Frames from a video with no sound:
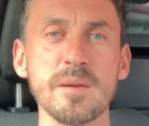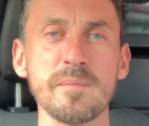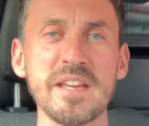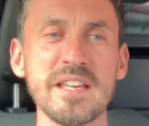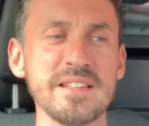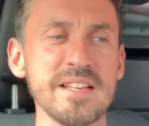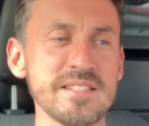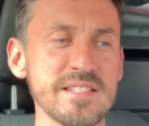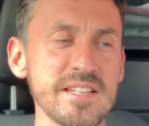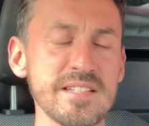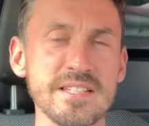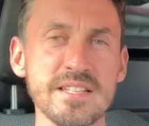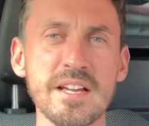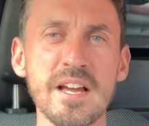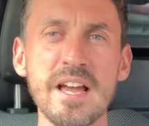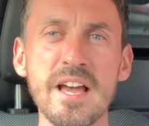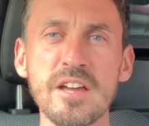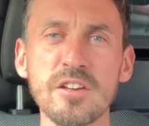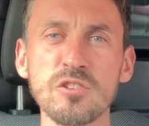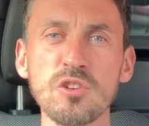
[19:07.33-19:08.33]
I mean, this is
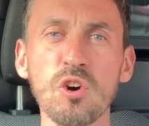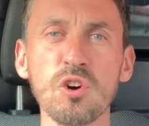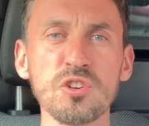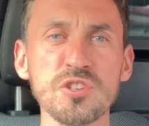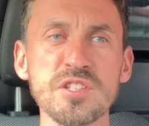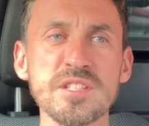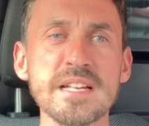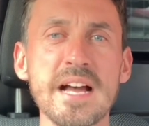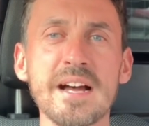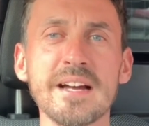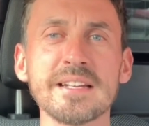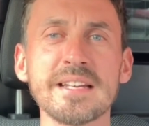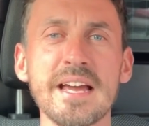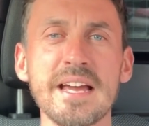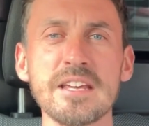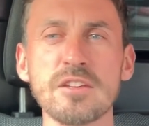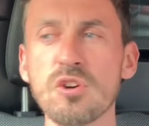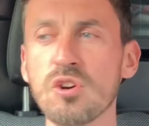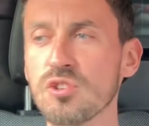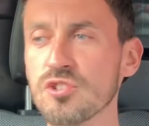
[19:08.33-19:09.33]
your
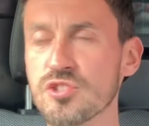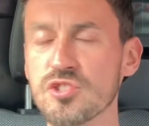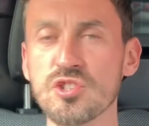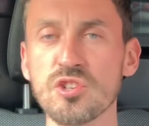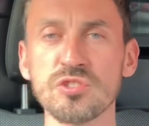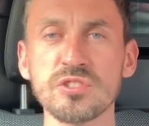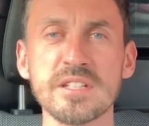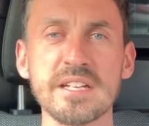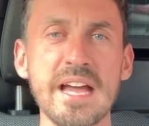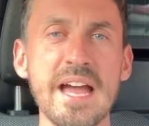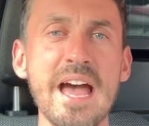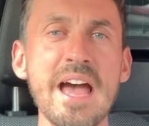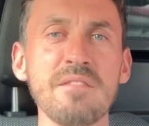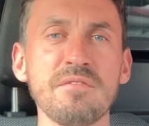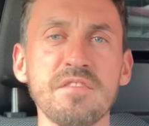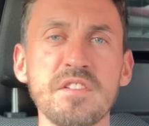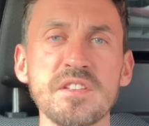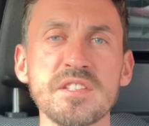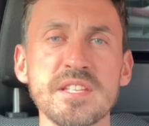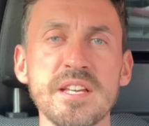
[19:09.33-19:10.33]
Saturday, your Sunday,
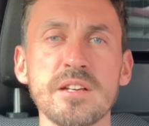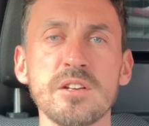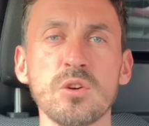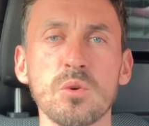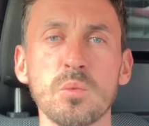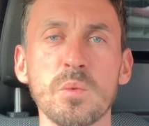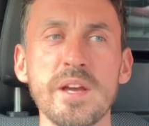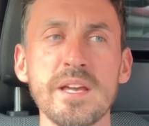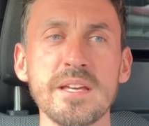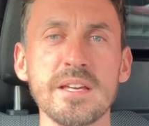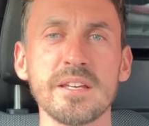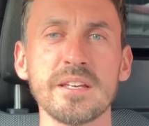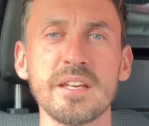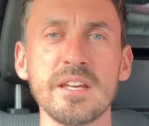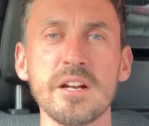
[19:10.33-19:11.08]
every single week.